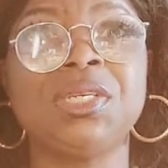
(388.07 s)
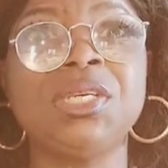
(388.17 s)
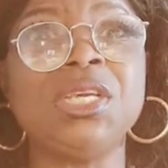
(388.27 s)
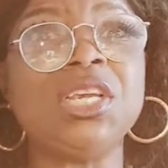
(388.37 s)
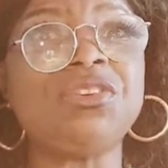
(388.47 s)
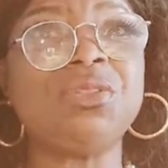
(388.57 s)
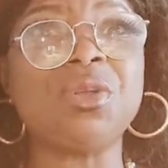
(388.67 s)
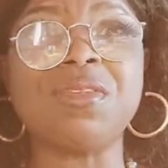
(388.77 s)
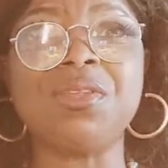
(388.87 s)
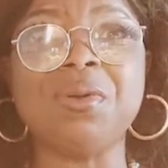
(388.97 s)
If she
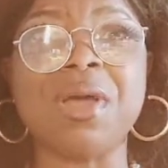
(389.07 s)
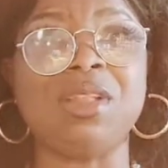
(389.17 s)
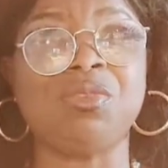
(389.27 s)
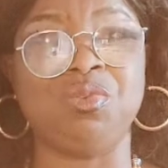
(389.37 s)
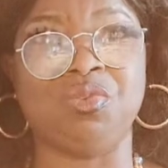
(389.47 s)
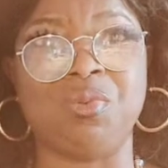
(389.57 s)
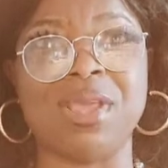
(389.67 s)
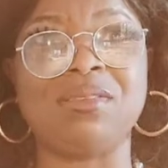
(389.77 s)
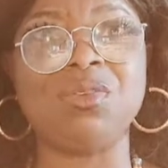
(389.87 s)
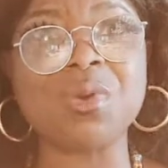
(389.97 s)
doesn't know how to
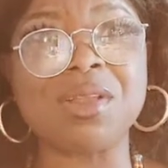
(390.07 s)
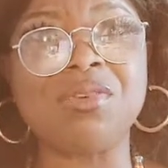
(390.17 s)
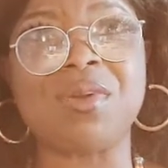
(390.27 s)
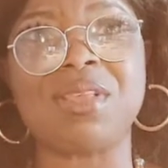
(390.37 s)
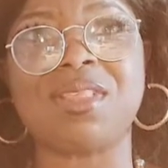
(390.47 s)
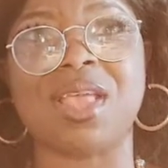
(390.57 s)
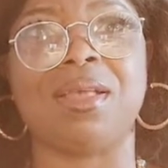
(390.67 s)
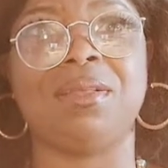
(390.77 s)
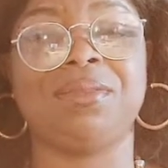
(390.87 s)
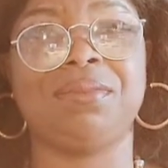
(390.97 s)
dress, you can dress her.
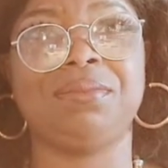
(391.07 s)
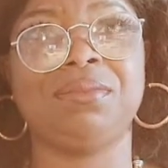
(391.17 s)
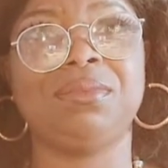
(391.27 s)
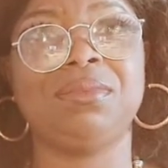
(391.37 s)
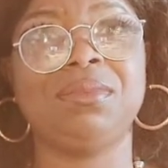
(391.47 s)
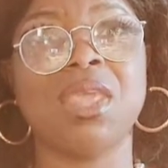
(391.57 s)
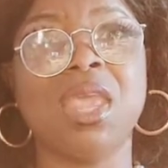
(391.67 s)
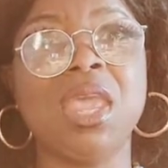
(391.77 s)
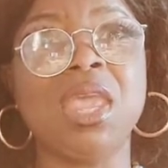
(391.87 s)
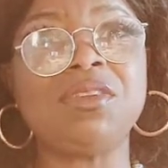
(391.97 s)

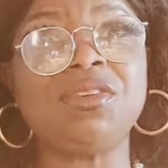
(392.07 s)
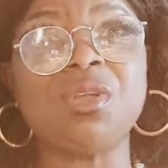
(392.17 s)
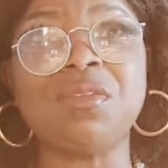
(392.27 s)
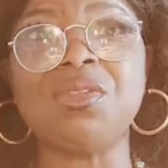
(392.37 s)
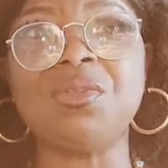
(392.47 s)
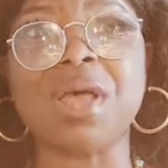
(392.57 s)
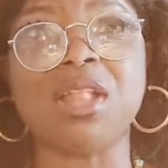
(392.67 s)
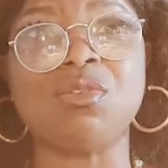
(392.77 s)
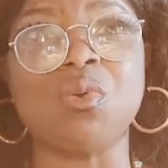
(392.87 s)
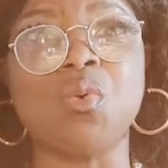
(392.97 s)
If she doesn't know how
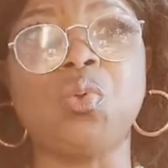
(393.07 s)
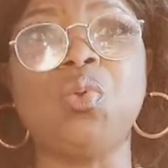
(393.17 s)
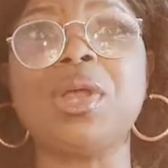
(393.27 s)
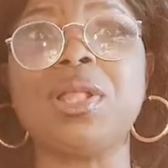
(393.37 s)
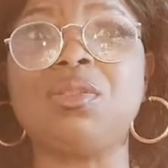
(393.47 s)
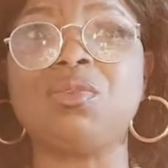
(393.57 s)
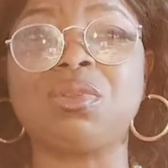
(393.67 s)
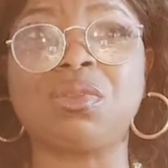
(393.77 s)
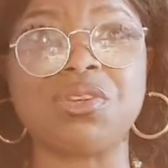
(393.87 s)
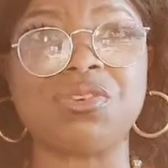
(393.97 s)
to cook, you can
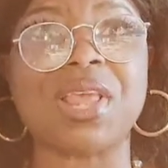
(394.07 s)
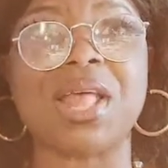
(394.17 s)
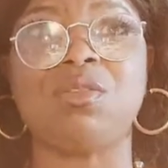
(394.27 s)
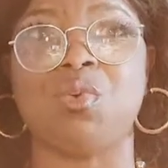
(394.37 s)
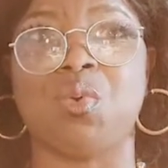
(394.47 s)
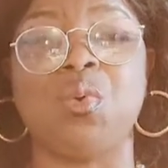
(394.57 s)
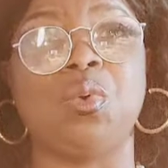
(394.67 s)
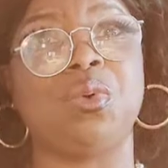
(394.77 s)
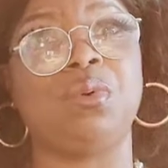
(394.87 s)
teach her to cook.